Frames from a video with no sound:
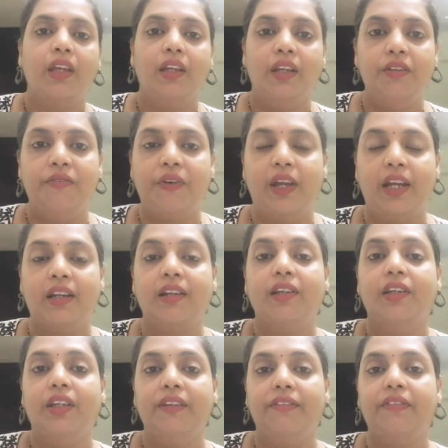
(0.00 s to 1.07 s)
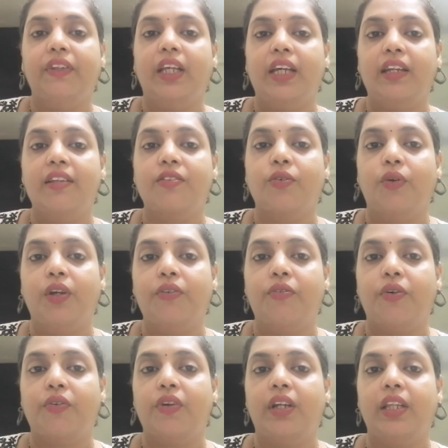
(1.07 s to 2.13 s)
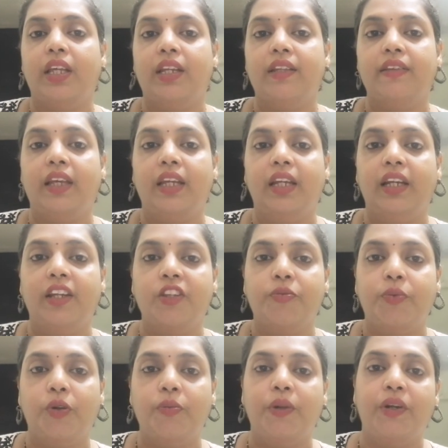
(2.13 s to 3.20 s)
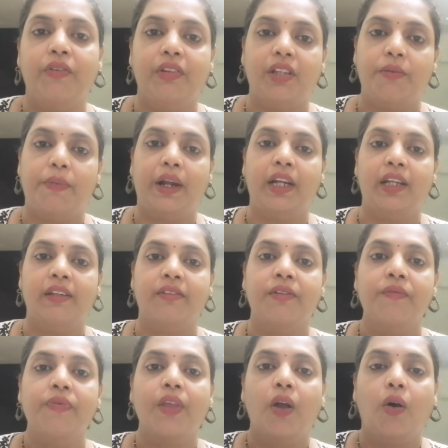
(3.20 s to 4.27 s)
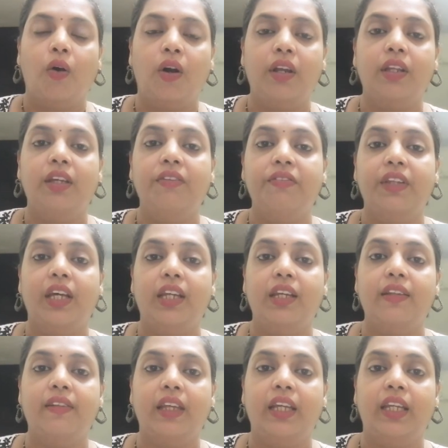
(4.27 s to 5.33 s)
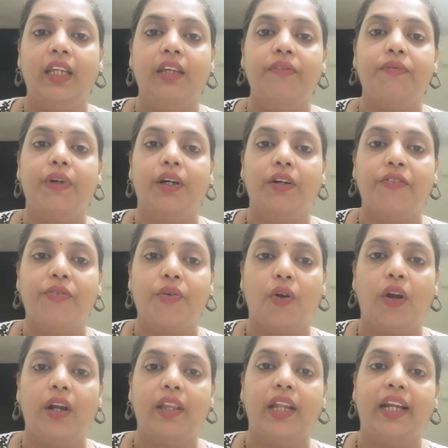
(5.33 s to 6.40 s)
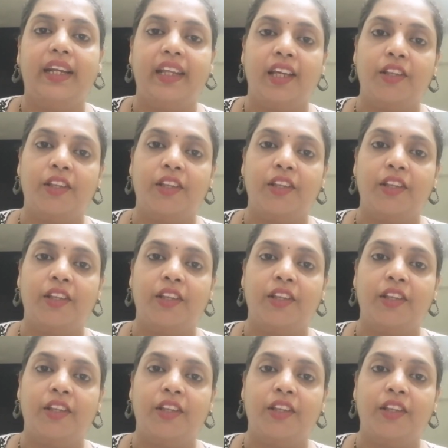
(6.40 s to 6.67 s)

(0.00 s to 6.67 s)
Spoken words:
In fact, if there is going forward, there is any dispute between the parties, or if there is any fraud that